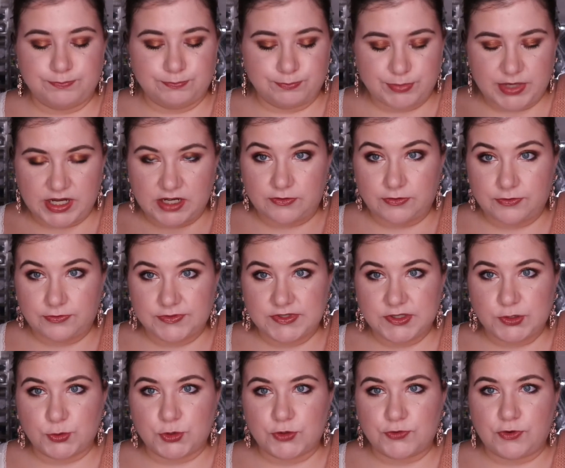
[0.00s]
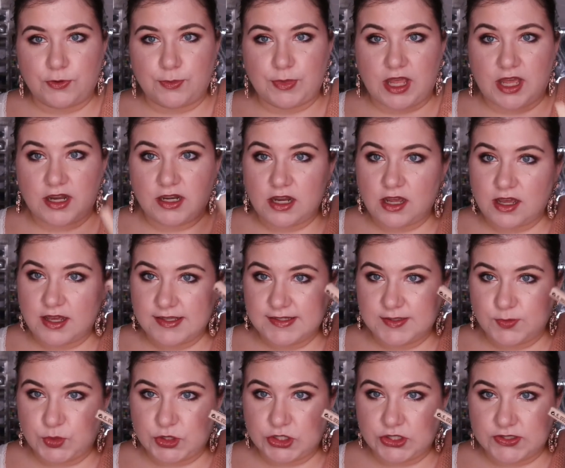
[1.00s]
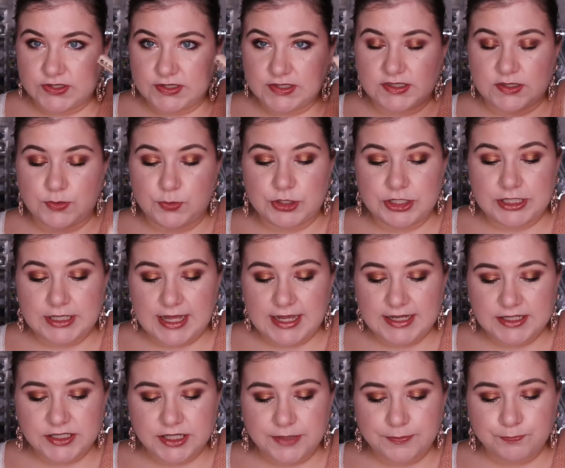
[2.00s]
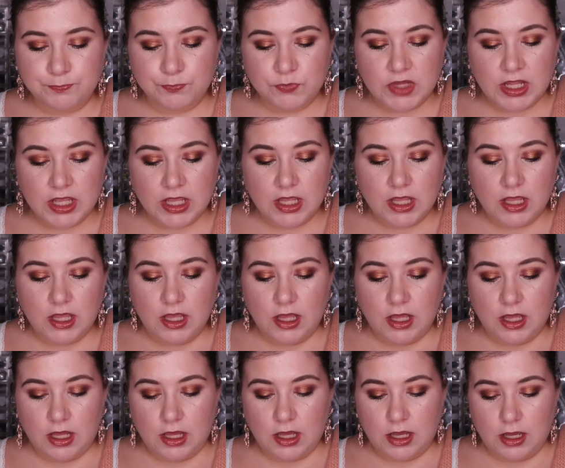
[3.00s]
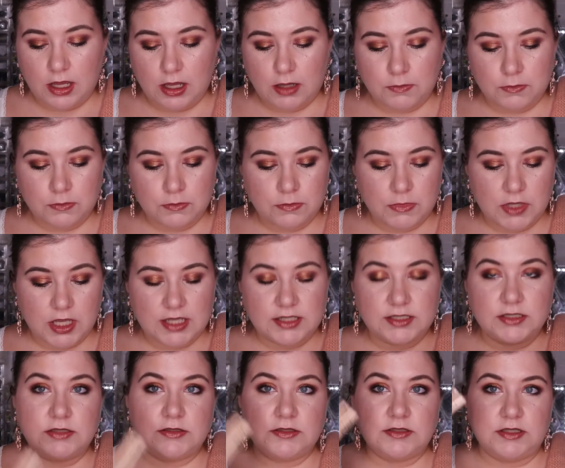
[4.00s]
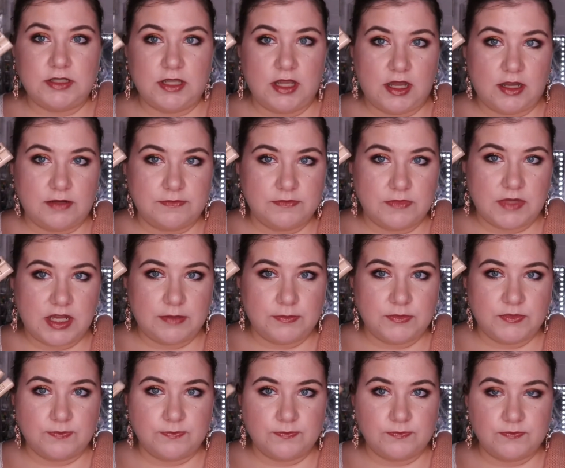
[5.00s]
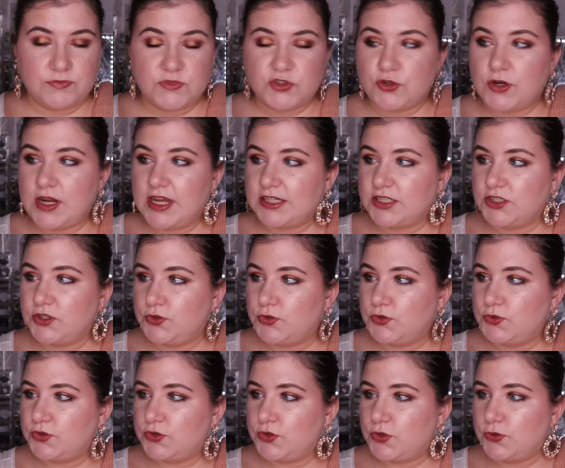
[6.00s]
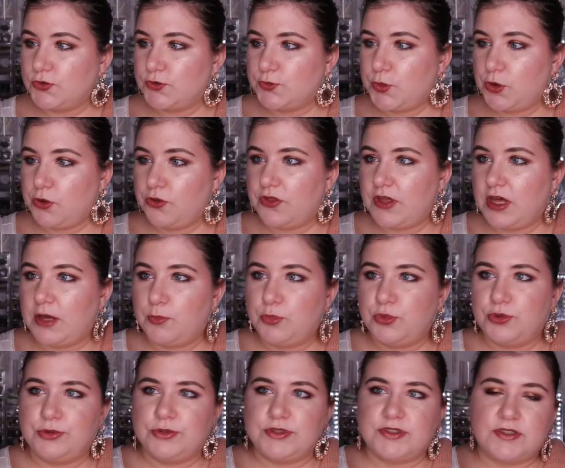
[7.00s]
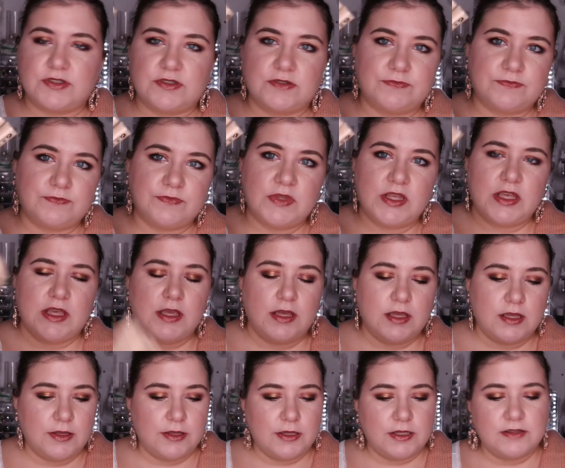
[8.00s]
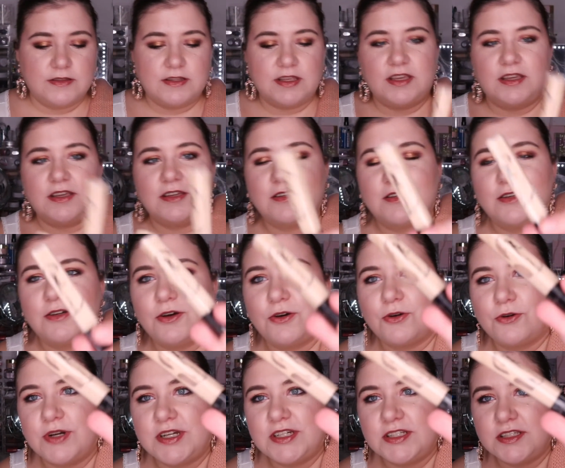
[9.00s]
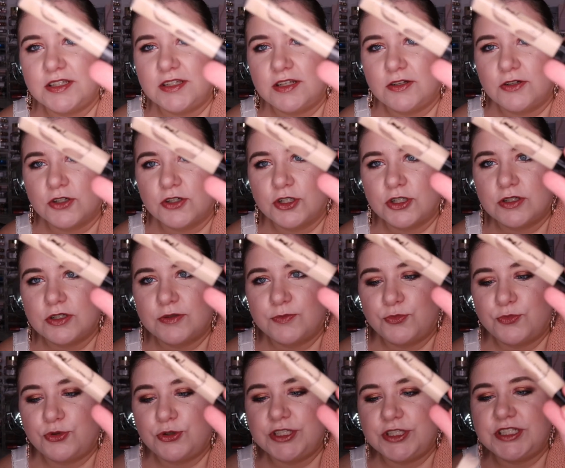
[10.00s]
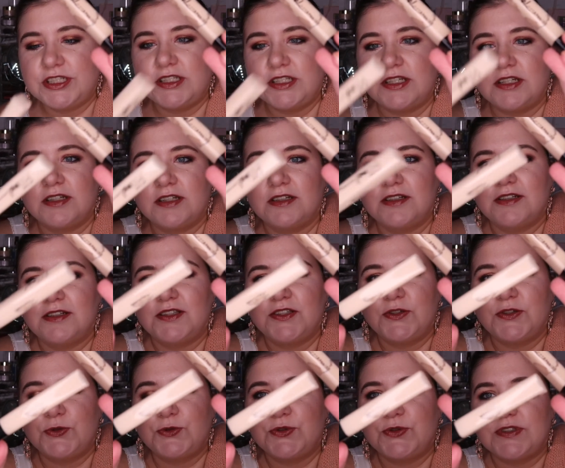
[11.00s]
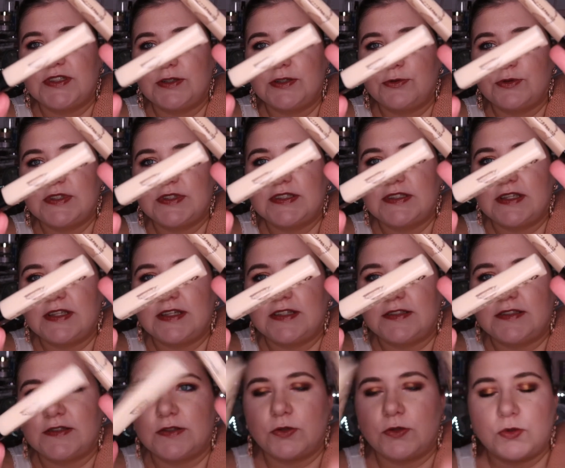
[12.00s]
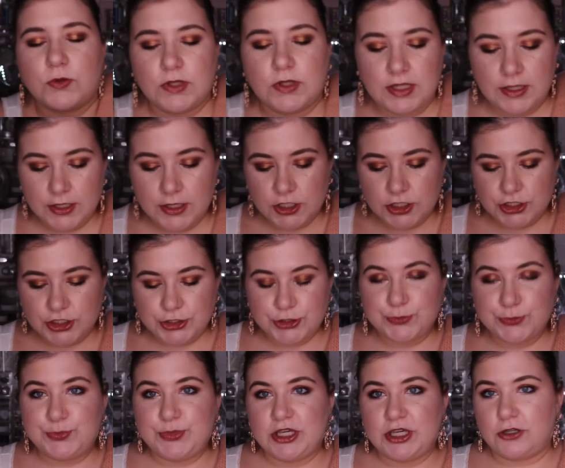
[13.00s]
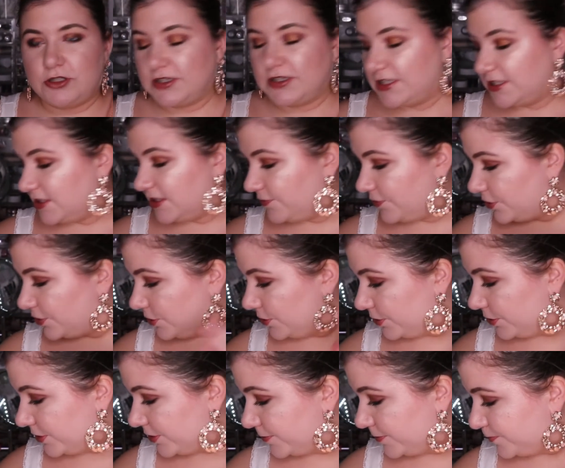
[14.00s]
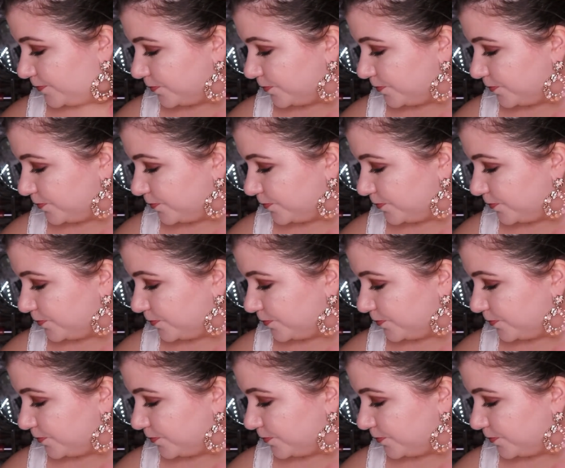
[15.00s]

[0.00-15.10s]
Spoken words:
better suited for my under eyes because it's a bit lighter. And I'm trying to use those both up. They already look pretty used, I would say, so shouldn't be all that difficult.